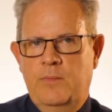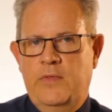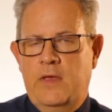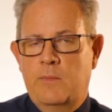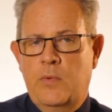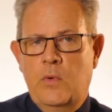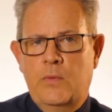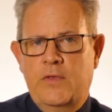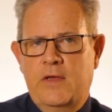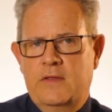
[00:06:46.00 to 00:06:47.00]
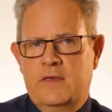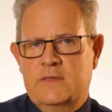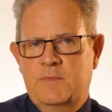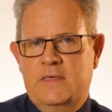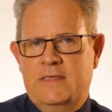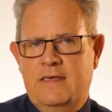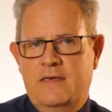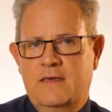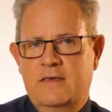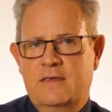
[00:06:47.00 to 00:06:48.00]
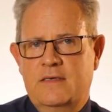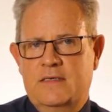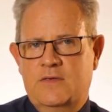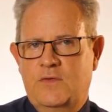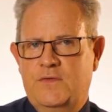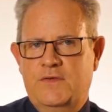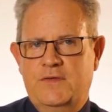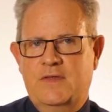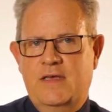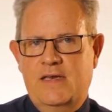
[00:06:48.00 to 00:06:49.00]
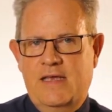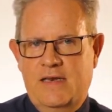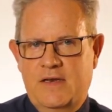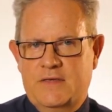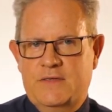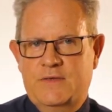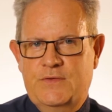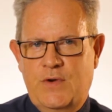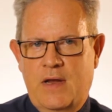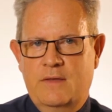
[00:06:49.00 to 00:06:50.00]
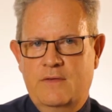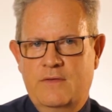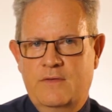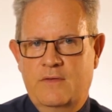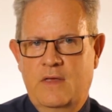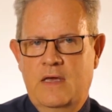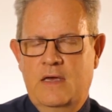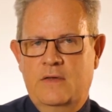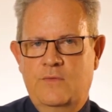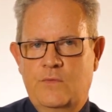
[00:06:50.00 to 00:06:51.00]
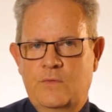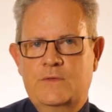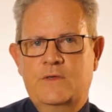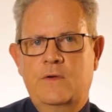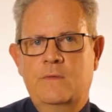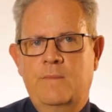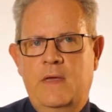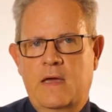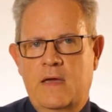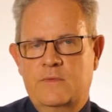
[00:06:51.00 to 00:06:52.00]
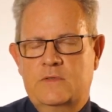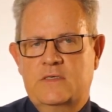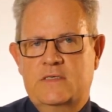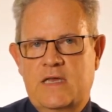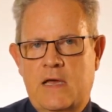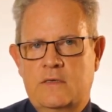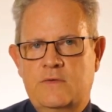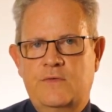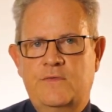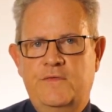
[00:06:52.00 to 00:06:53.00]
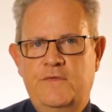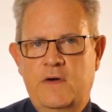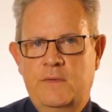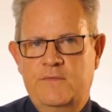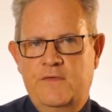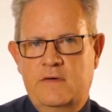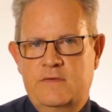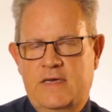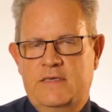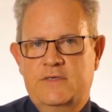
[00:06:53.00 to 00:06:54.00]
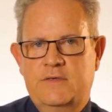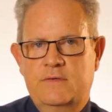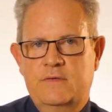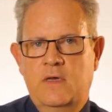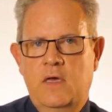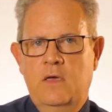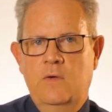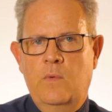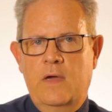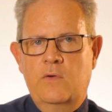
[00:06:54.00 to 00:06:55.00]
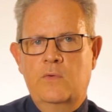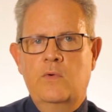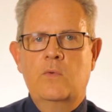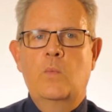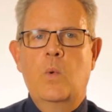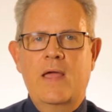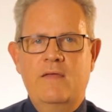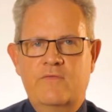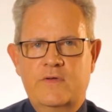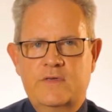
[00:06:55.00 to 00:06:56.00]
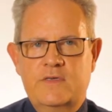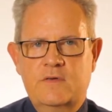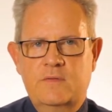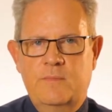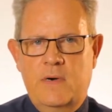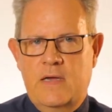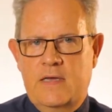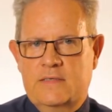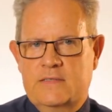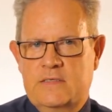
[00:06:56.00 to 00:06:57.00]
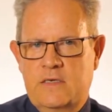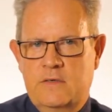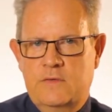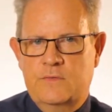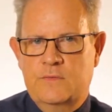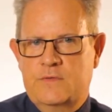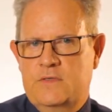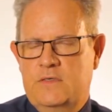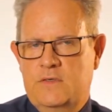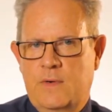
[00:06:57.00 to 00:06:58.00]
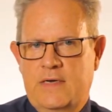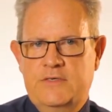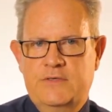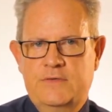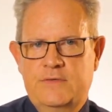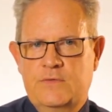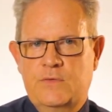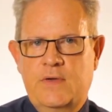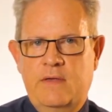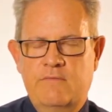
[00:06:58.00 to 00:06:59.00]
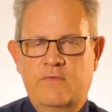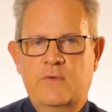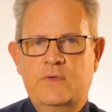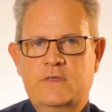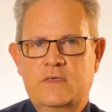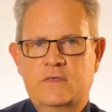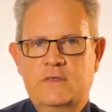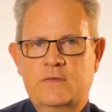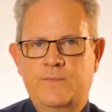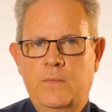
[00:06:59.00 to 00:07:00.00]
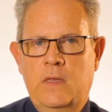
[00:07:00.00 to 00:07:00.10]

But the important thing that's missing is often that inner strength, and also being able to stand on a firm foundation where you're not wavered by external situations or influences.